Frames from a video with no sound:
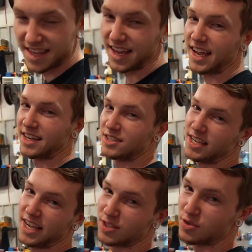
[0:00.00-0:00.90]
man.
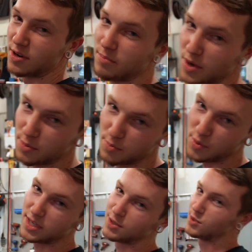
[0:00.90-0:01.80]
Hashtag C trombone
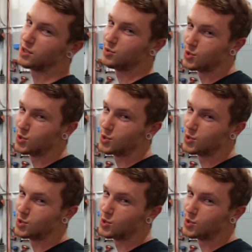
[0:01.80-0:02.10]
boys, what you